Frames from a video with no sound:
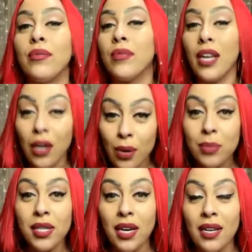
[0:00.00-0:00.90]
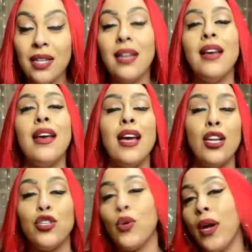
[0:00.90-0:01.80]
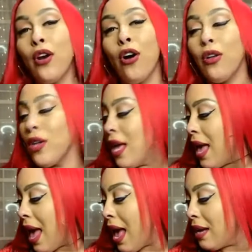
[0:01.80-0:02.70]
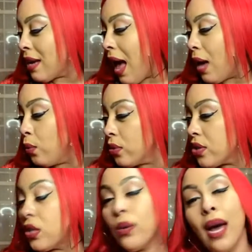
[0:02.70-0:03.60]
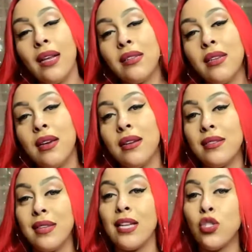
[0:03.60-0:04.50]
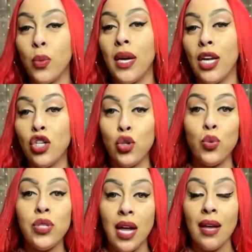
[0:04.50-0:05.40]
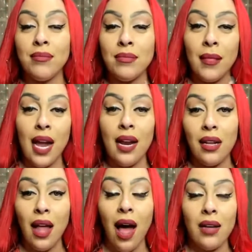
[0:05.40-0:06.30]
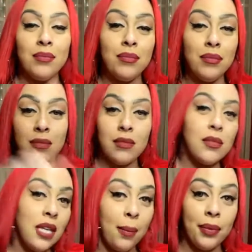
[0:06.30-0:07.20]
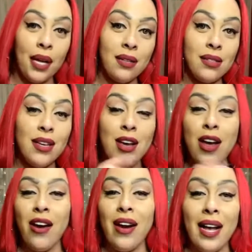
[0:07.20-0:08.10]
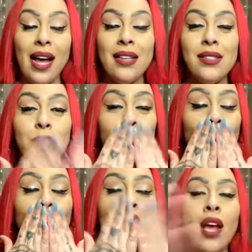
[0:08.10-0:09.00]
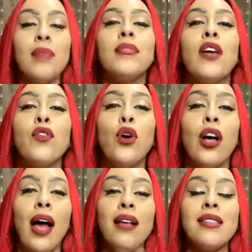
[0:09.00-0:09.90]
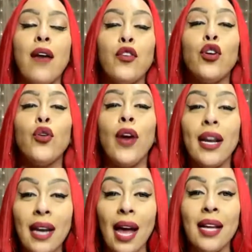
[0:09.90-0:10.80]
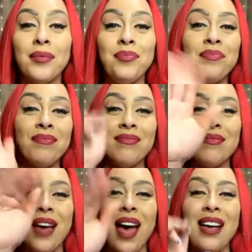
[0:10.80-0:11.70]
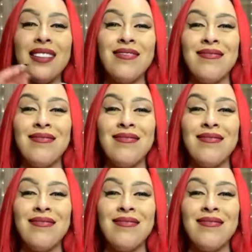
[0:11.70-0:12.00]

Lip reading: You know what I'm saying? Enjoy it all. And I will see you guys next week, Tuesday, 8 o'clock, same place. All right, guys. Love you all, guys. Have a great night. Bye.